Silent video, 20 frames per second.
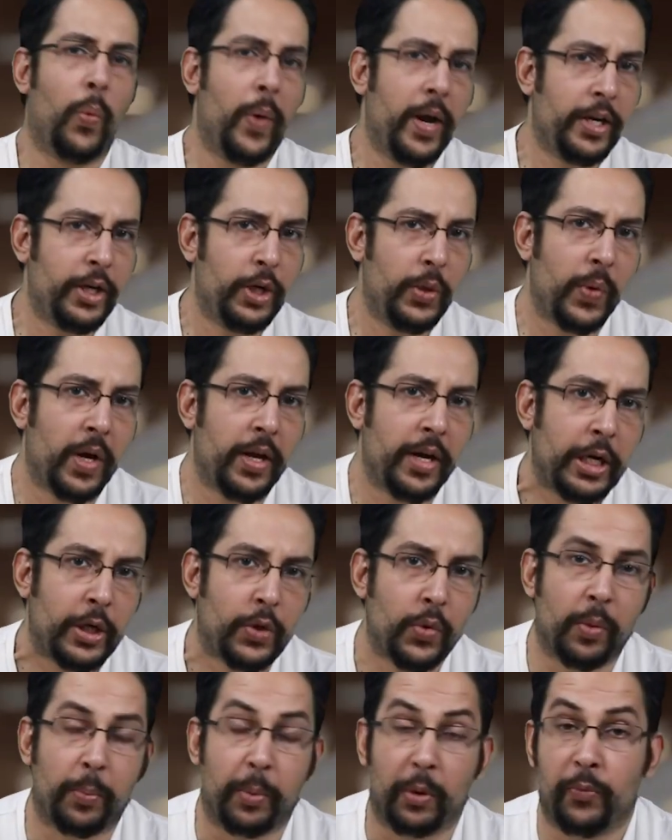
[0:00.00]
When you are
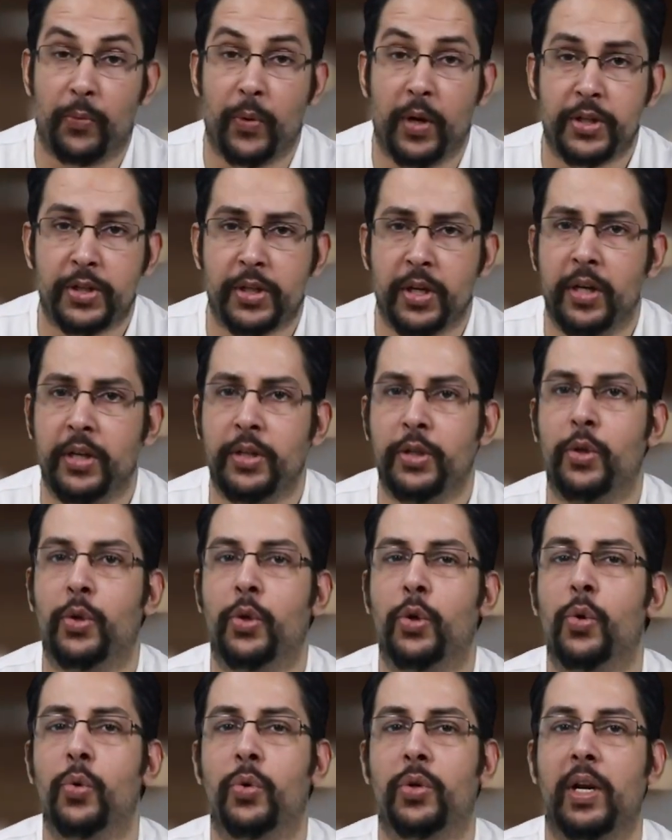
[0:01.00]
into a profession, you
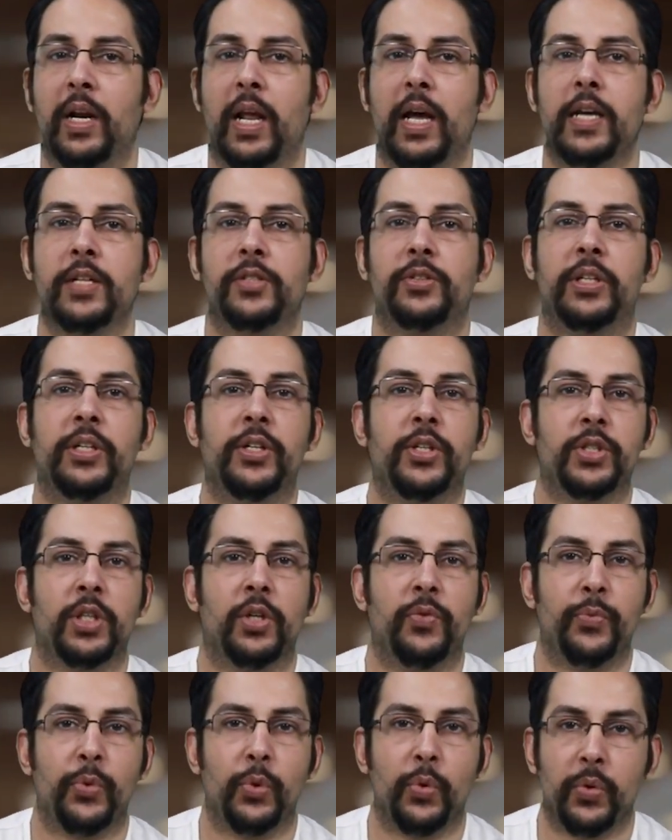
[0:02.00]
utilize the
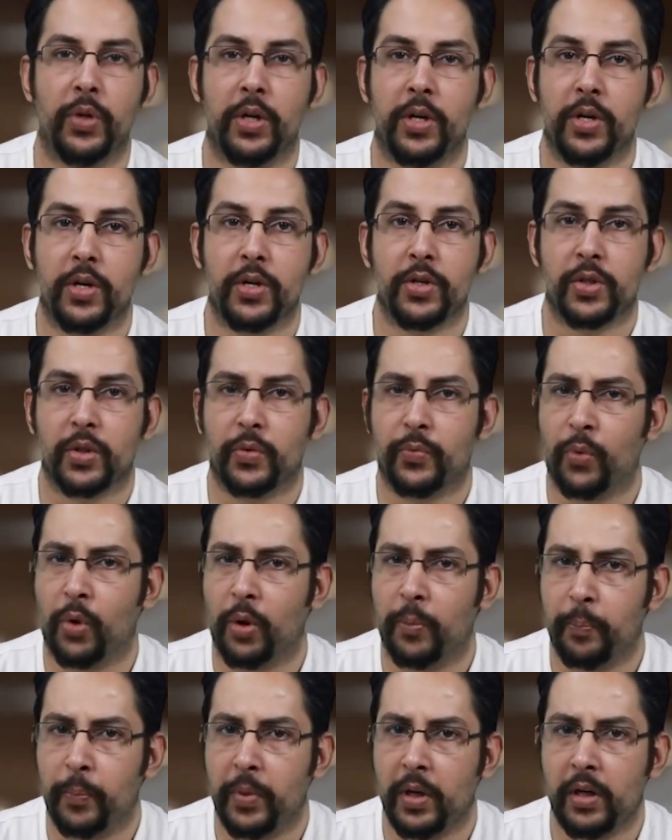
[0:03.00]
initial few years
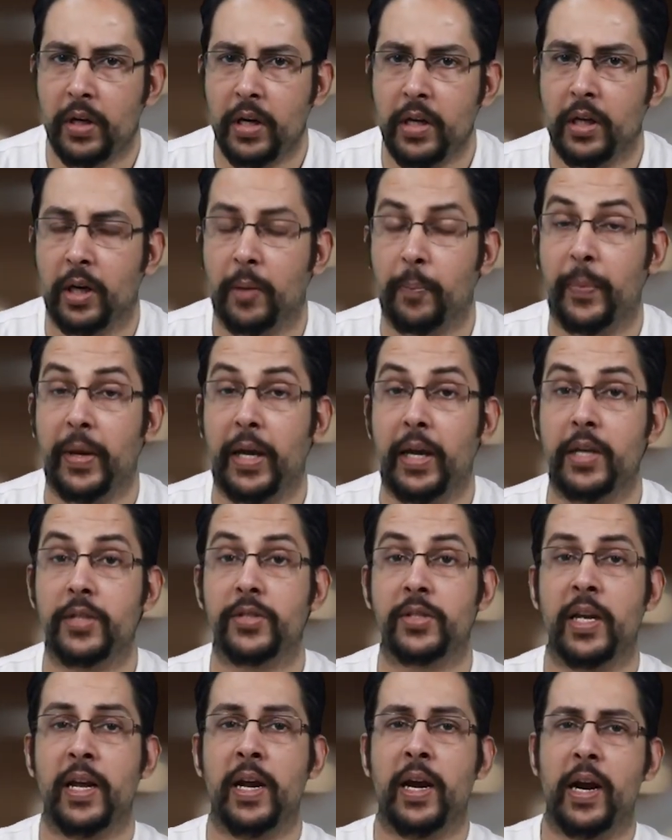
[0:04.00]
for building a
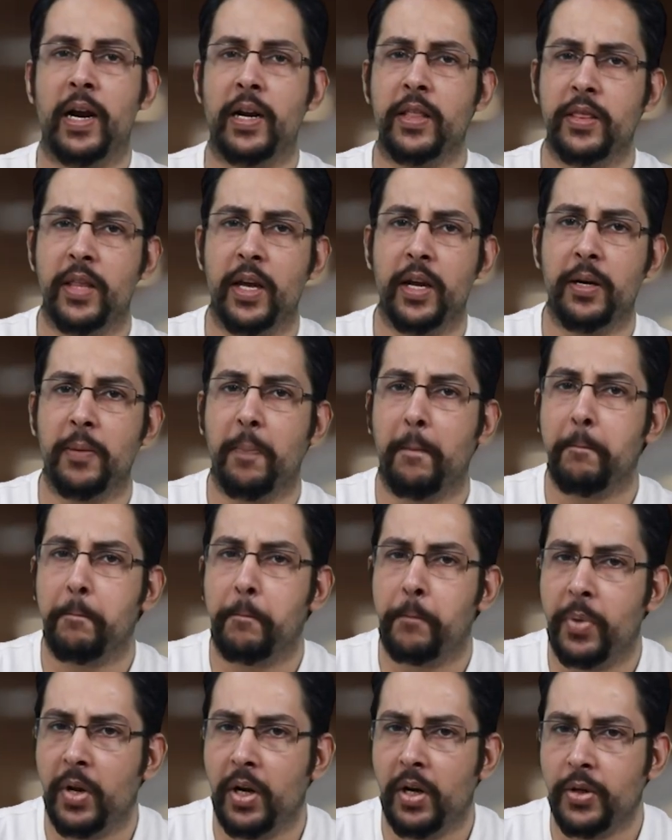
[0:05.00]
base and then
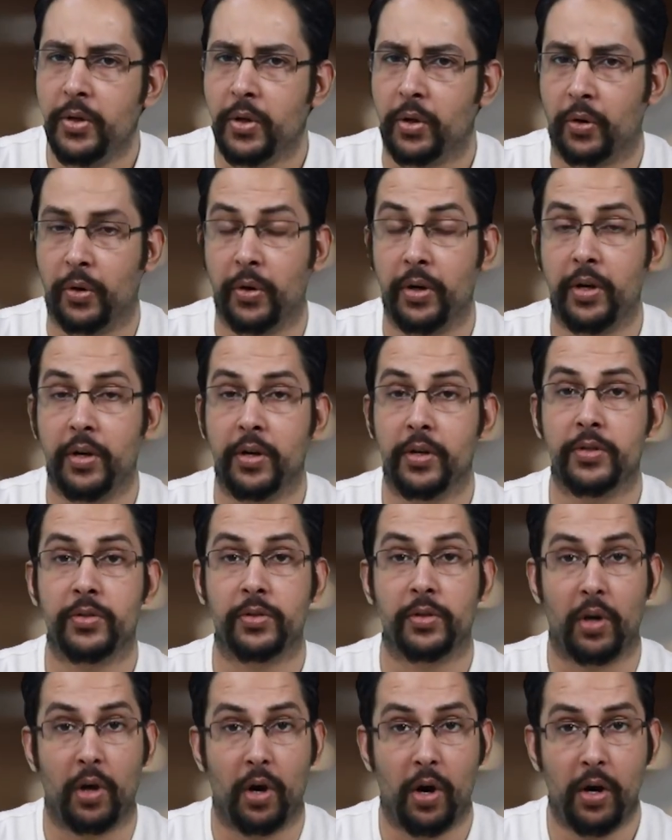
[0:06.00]
build your
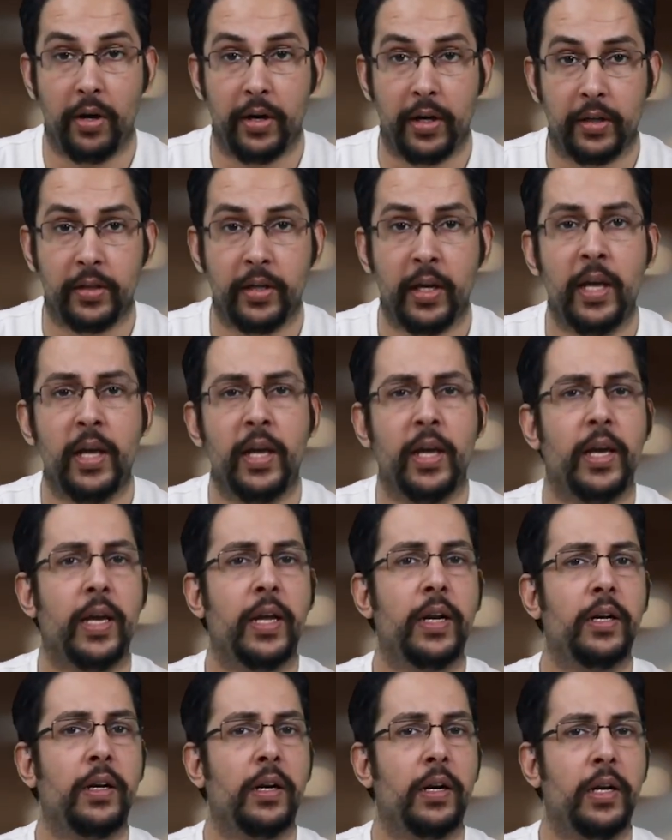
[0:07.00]
careers on it
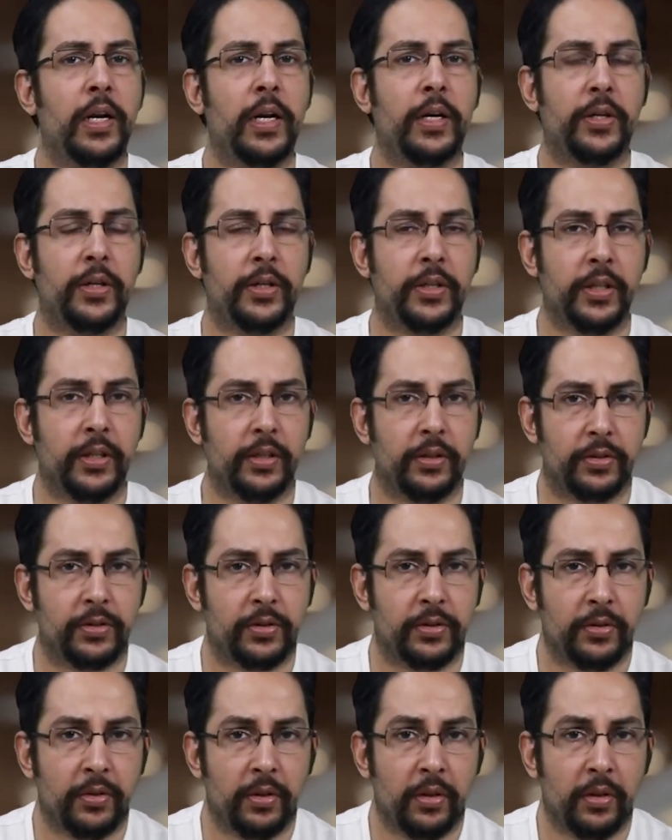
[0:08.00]
in later years.